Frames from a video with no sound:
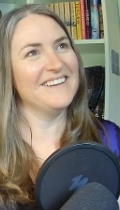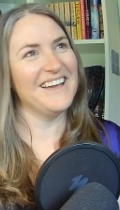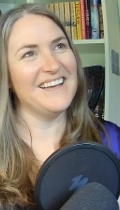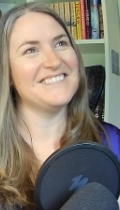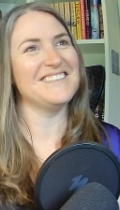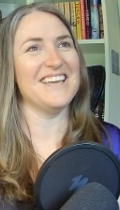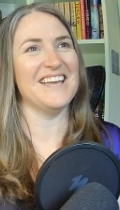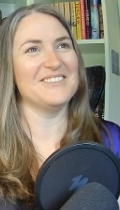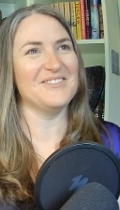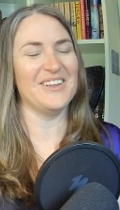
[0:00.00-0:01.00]
it's the
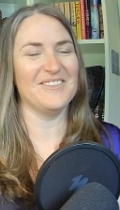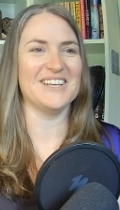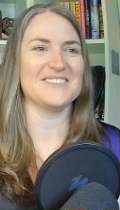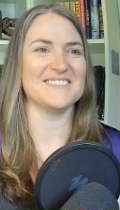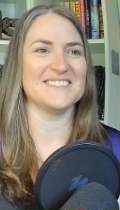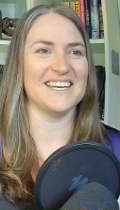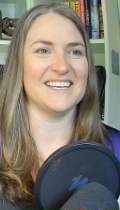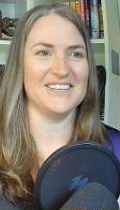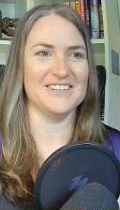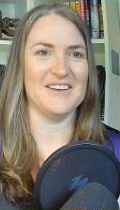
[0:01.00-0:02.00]
end of me. And my husband's
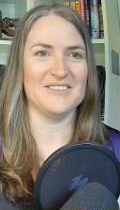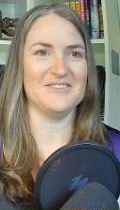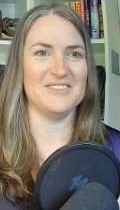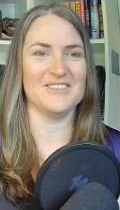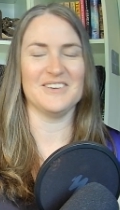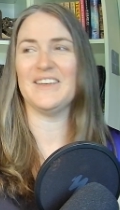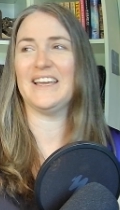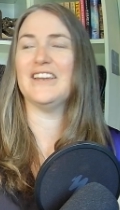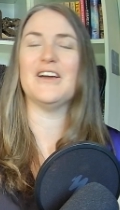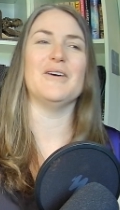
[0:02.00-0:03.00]
like, you have a fever. I'm
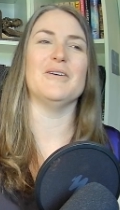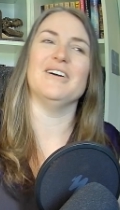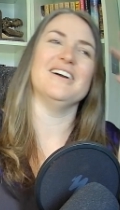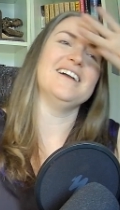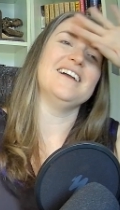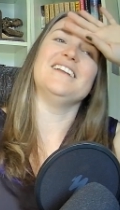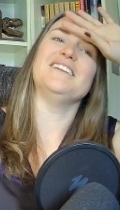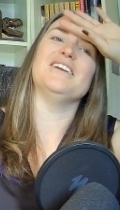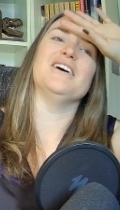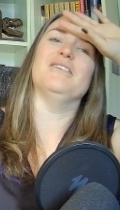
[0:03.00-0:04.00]
like, no,
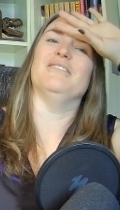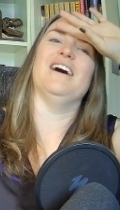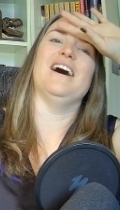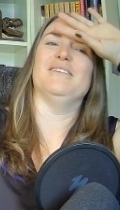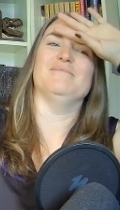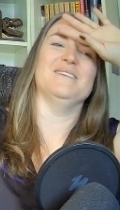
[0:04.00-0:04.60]
no, I'm